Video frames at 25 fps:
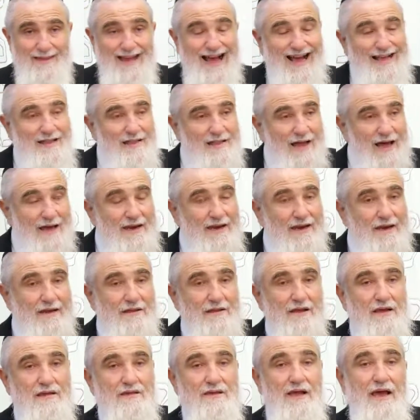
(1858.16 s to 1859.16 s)
not lighting
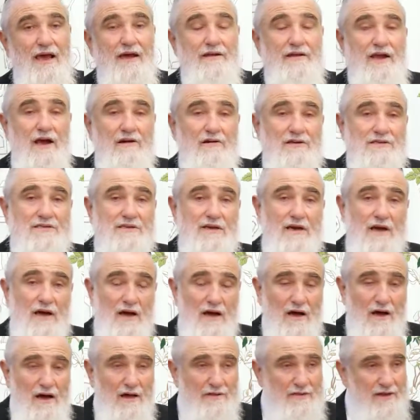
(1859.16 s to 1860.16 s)
the Neros,
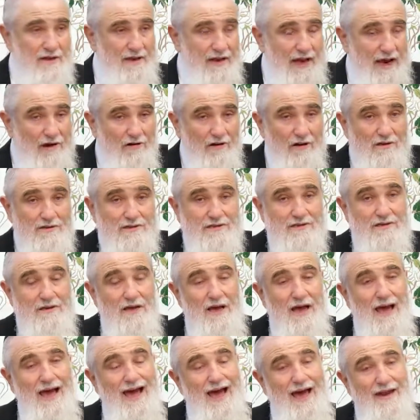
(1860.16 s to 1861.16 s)
uh, the Neros
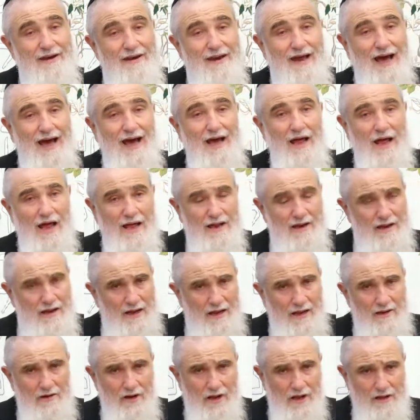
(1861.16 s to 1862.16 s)
and not and,
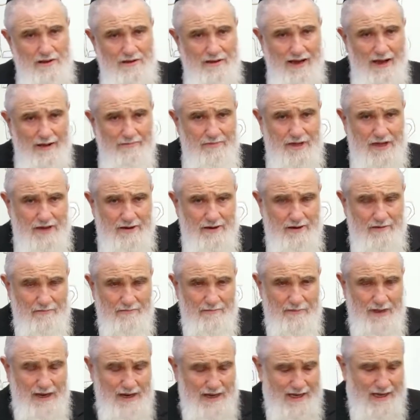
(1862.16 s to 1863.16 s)
and Dam Nida,
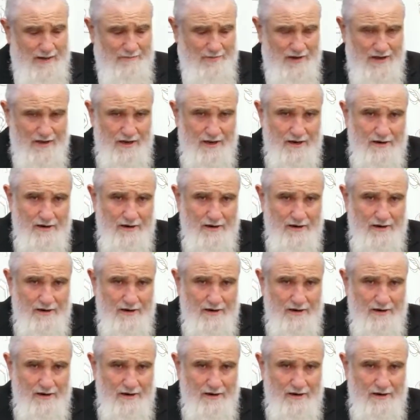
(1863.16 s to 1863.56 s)
not keeping